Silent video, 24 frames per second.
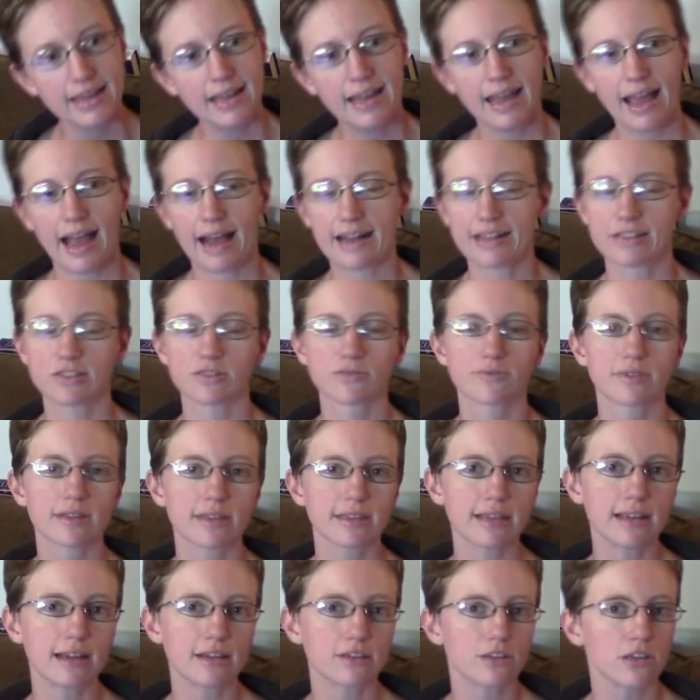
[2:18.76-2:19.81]
And it's a
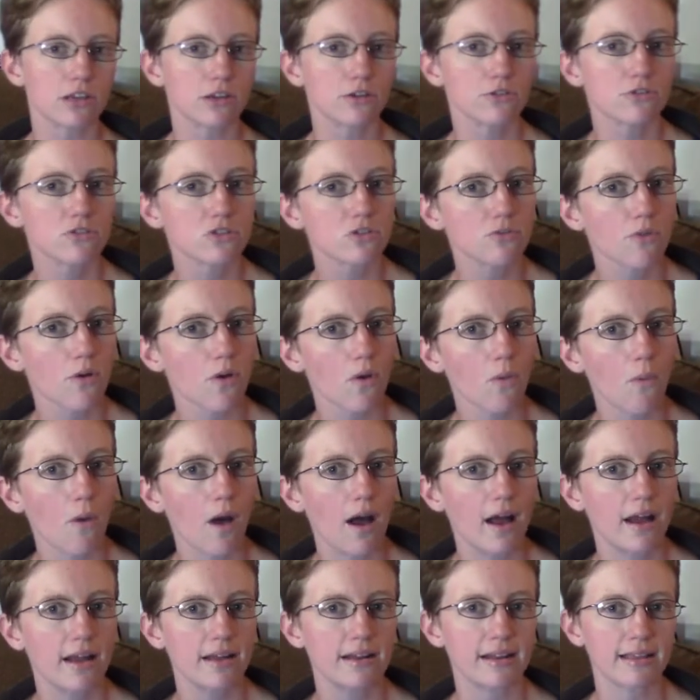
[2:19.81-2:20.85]
really unusual
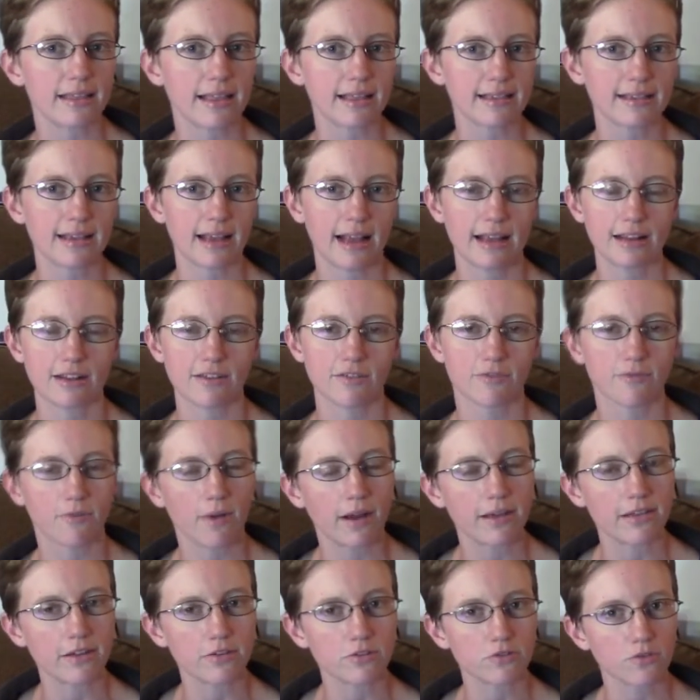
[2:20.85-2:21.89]
one, and that's kind of
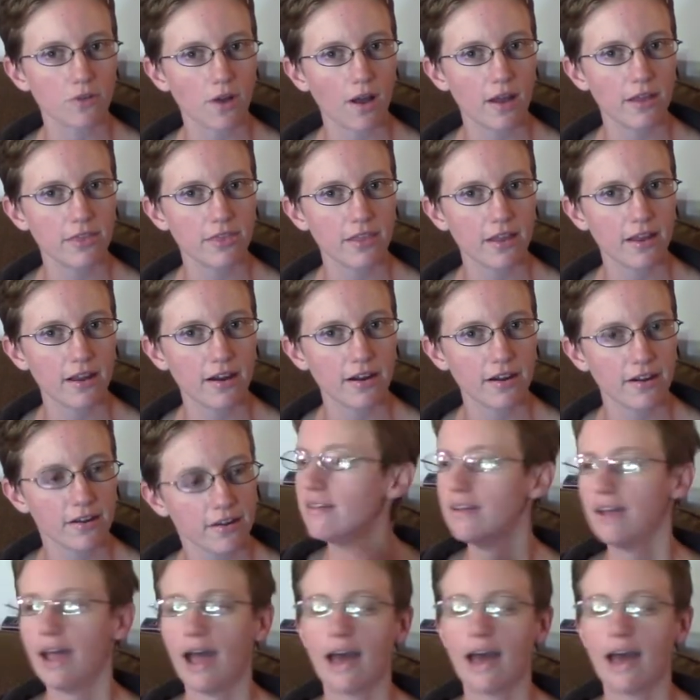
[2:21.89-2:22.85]
why they're drawn there.